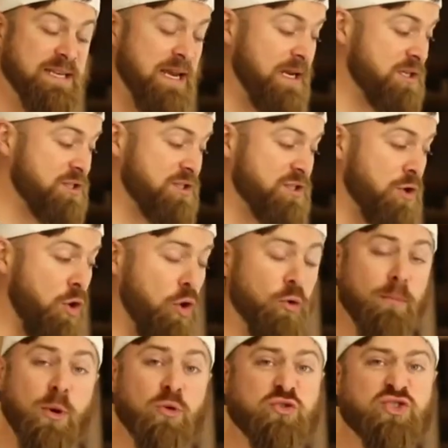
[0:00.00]
takes
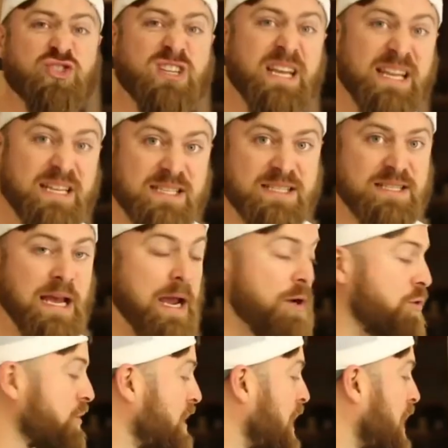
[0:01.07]
almost
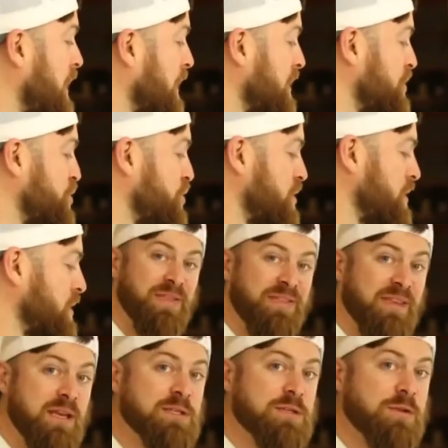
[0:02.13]
insider knowledge. But
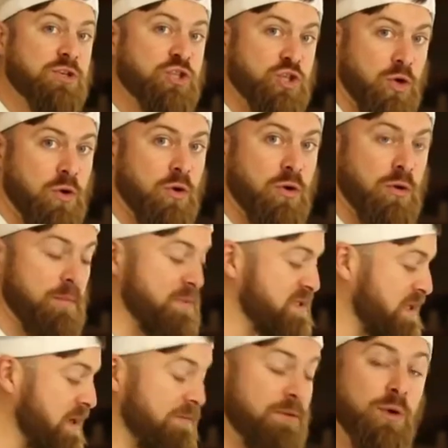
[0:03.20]
these are the terms
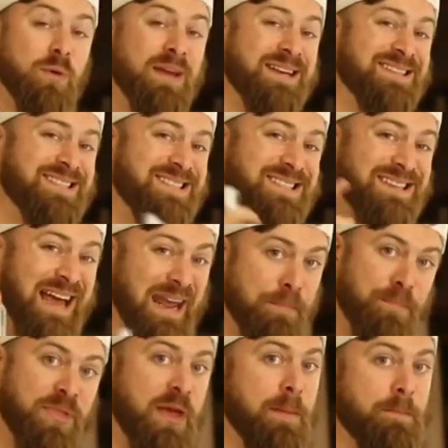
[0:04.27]
that if you can snipe them,